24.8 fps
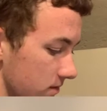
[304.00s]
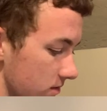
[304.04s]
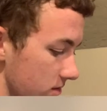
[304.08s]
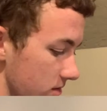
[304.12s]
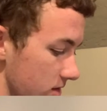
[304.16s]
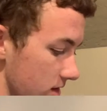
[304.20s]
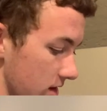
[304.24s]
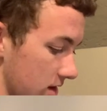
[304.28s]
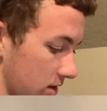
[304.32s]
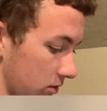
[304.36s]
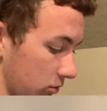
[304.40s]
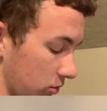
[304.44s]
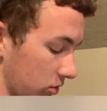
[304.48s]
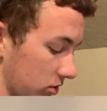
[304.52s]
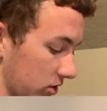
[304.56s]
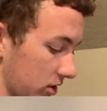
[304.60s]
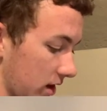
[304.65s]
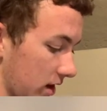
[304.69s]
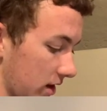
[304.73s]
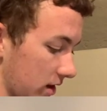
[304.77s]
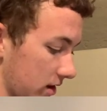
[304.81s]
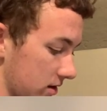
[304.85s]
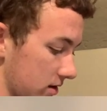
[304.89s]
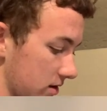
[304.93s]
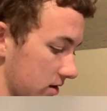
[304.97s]
it was
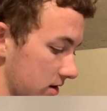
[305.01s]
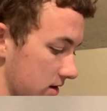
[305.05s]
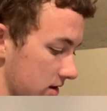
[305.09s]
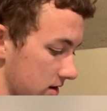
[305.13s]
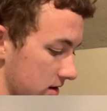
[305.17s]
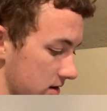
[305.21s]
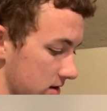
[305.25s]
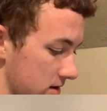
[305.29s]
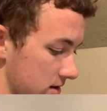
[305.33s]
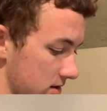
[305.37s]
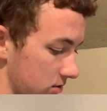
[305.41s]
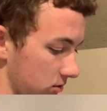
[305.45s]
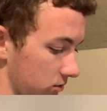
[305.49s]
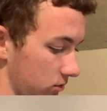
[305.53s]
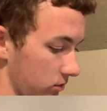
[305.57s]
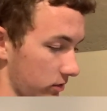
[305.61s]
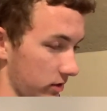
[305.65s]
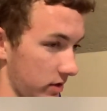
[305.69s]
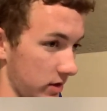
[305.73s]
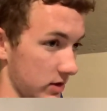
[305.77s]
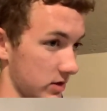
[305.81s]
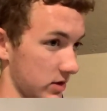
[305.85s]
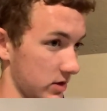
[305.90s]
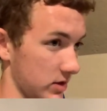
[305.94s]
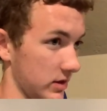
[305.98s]
like,
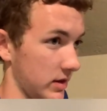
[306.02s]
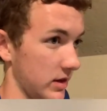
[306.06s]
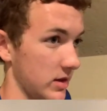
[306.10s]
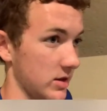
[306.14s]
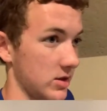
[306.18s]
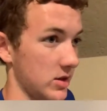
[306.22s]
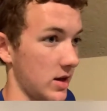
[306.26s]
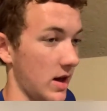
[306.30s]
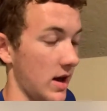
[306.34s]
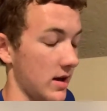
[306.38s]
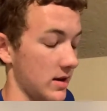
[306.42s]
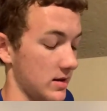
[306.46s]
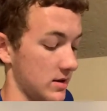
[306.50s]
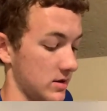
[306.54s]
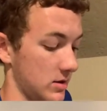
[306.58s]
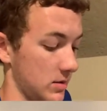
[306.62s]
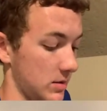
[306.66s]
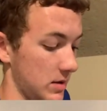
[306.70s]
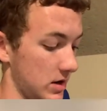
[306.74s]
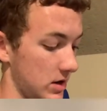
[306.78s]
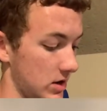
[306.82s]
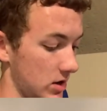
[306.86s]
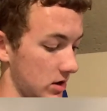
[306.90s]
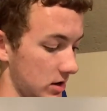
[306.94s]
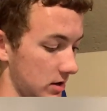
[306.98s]
this has to
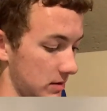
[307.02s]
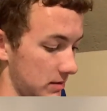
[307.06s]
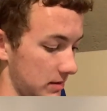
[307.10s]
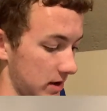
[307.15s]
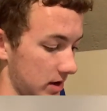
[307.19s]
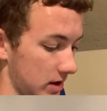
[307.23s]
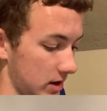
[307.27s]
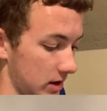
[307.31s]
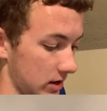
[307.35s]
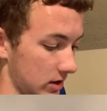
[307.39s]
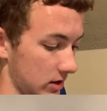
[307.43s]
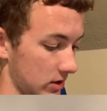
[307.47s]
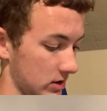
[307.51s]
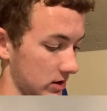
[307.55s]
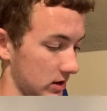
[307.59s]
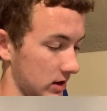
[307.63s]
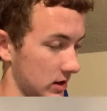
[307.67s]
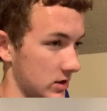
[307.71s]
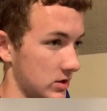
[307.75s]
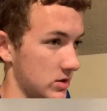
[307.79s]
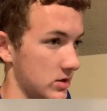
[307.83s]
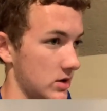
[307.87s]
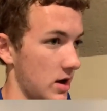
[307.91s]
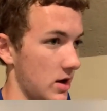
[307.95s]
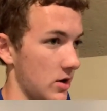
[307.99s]
be done because
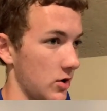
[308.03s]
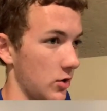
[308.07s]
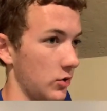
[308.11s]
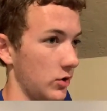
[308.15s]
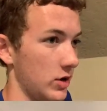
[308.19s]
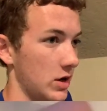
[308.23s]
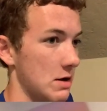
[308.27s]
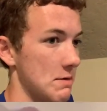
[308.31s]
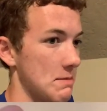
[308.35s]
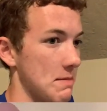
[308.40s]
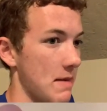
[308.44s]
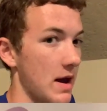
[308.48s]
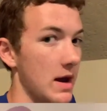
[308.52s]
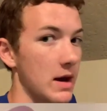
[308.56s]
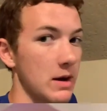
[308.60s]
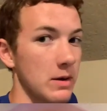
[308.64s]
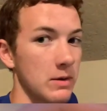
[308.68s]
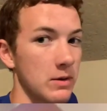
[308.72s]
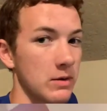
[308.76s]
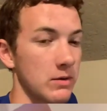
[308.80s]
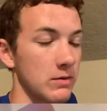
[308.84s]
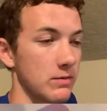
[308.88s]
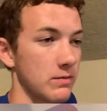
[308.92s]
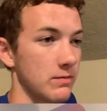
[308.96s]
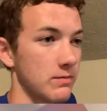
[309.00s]
it's not only a
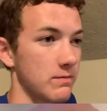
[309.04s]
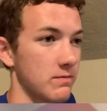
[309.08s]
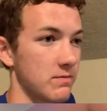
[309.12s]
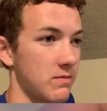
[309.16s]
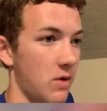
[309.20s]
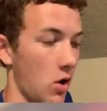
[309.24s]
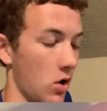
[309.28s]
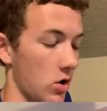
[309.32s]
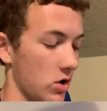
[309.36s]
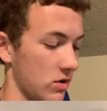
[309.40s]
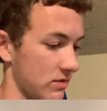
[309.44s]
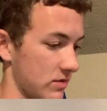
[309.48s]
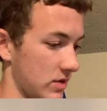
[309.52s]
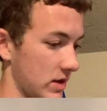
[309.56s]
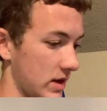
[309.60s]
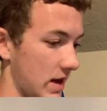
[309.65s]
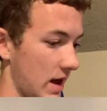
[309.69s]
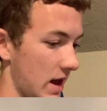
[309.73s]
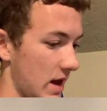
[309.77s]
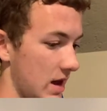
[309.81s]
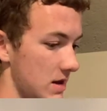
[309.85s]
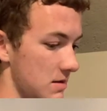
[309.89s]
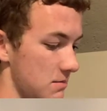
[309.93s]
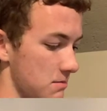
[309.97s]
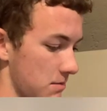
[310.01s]
main part of the
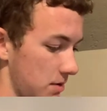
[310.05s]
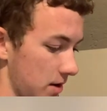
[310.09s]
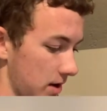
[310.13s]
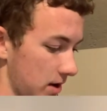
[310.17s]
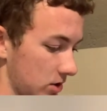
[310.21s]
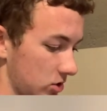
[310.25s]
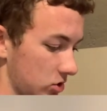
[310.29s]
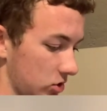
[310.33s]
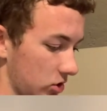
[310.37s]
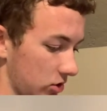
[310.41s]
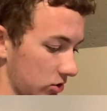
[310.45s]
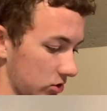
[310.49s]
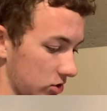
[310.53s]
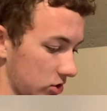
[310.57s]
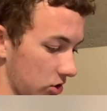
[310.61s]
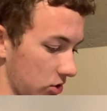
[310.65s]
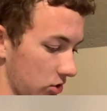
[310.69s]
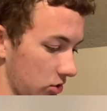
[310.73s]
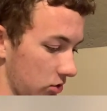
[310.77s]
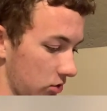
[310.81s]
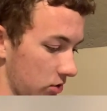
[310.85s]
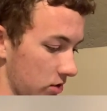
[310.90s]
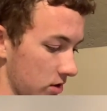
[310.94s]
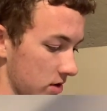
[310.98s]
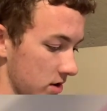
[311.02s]
game, but it's
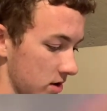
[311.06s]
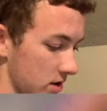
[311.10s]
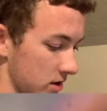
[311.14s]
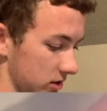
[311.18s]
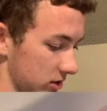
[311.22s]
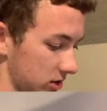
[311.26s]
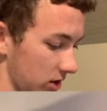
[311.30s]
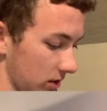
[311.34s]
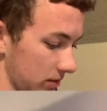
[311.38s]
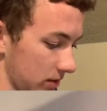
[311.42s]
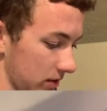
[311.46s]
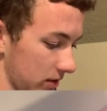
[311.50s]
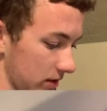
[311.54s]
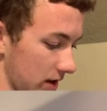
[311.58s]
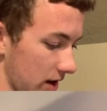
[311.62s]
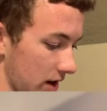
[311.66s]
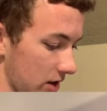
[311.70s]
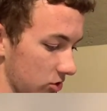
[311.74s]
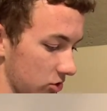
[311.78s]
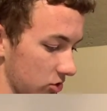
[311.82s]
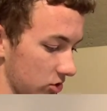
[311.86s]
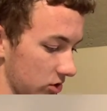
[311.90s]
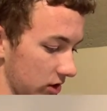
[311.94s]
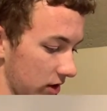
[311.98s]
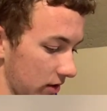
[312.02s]
also something that I
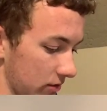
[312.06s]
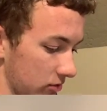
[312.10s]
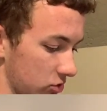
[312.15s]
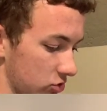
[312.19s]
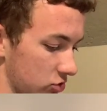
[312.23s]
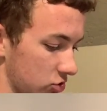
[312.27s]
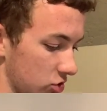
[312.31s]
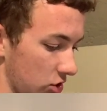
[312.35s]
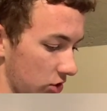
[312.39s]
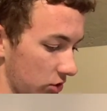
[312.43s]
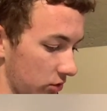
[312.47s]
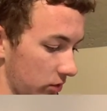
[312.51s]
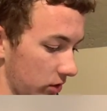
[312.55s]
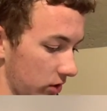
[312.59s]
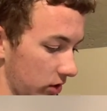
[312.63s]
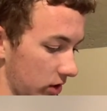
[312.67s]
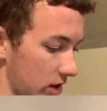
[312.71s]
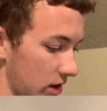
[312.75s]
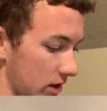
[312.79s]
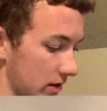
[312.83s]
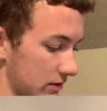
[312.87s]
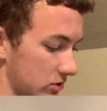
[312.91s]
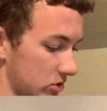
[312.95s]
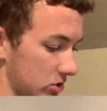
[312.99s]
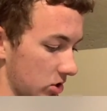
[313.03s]
just love to draw in real
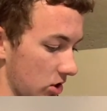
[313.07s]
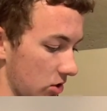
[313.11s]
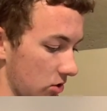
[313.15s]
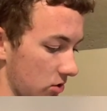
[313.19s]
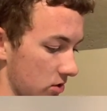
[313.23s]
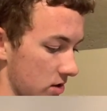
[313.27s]
life. So